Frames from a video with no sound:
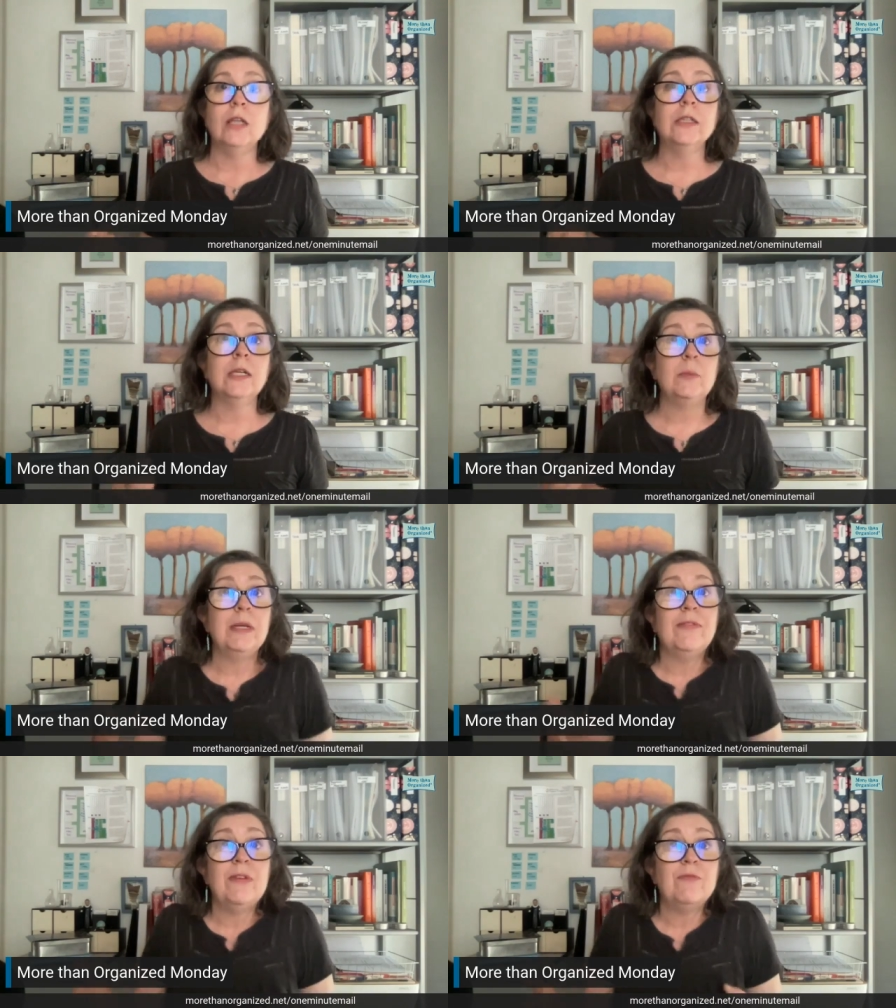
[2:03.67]
a little
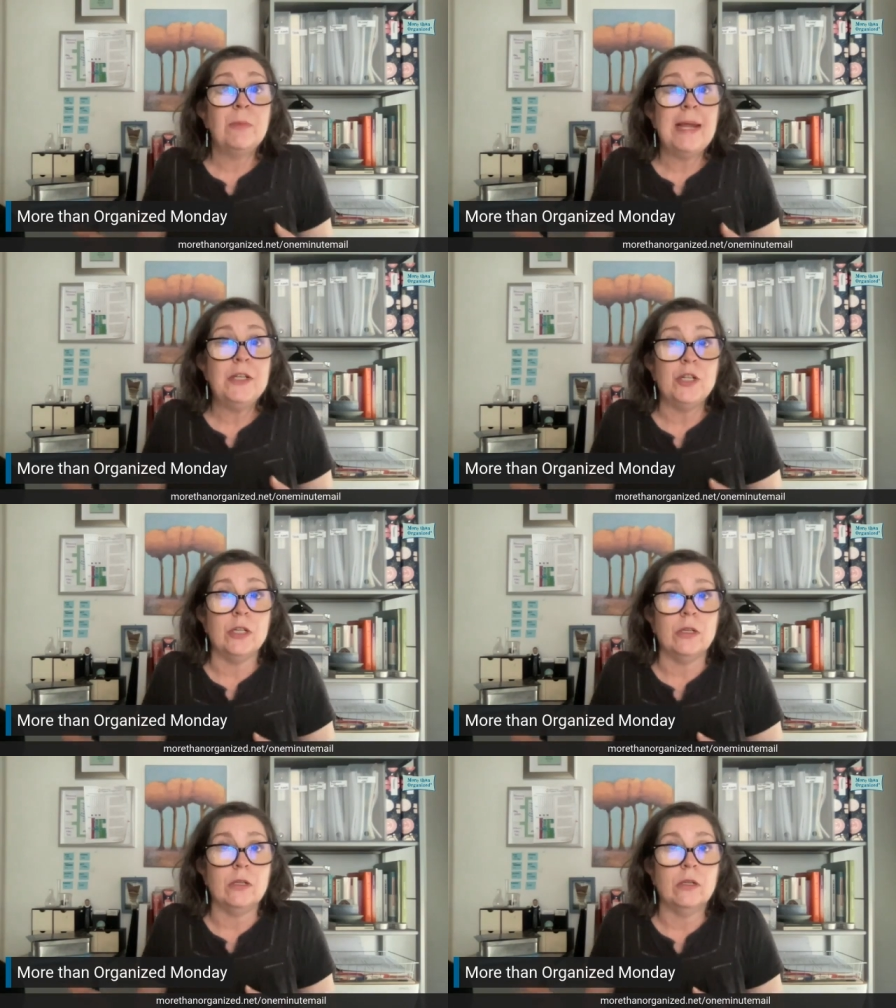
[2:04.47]
bit of
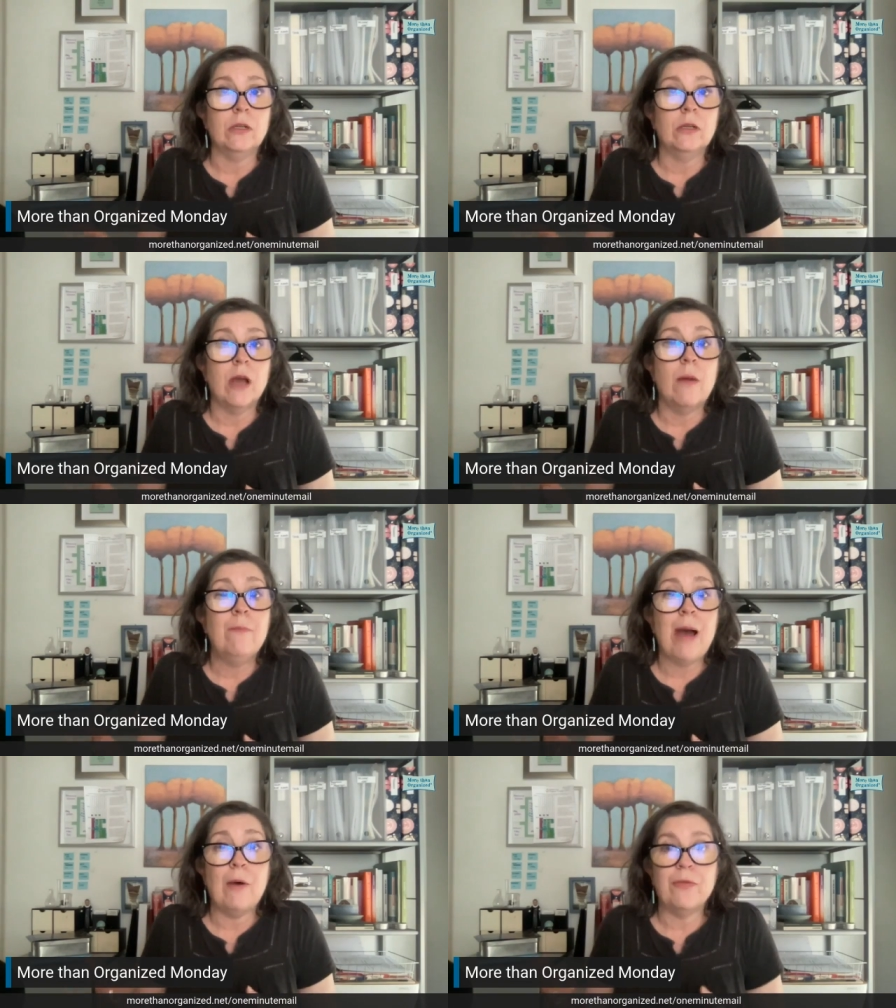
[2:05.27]
information
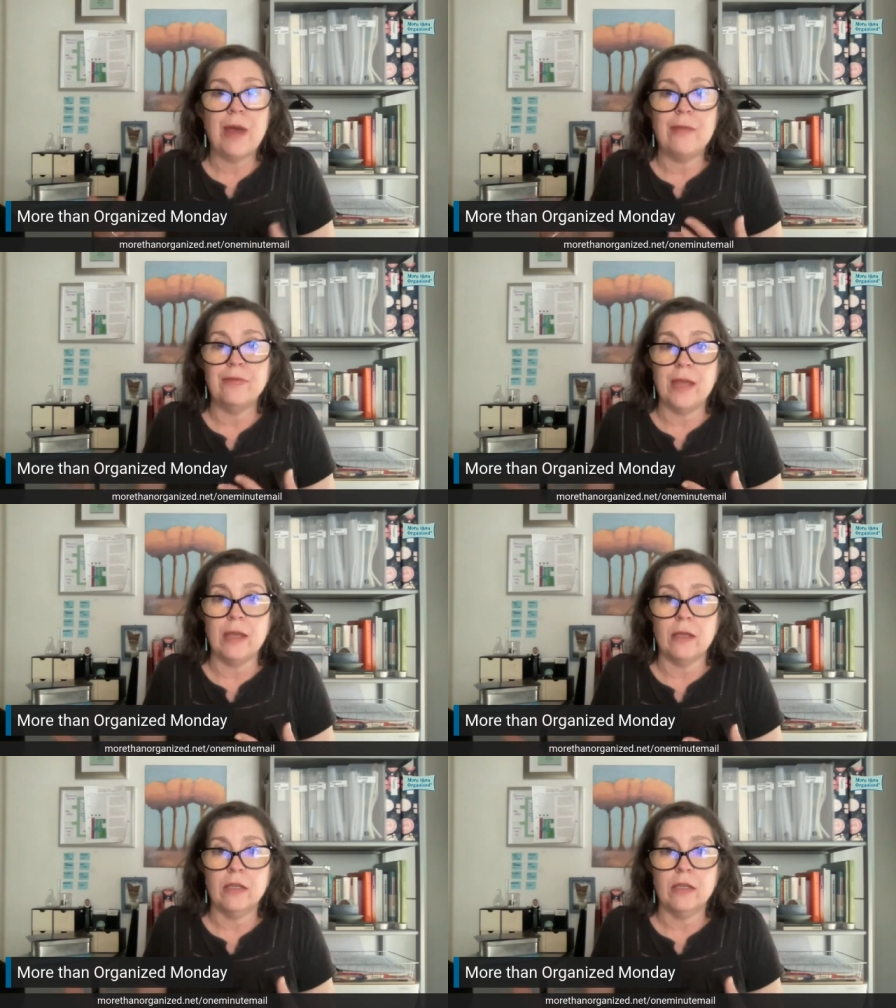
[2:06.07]
about that thing.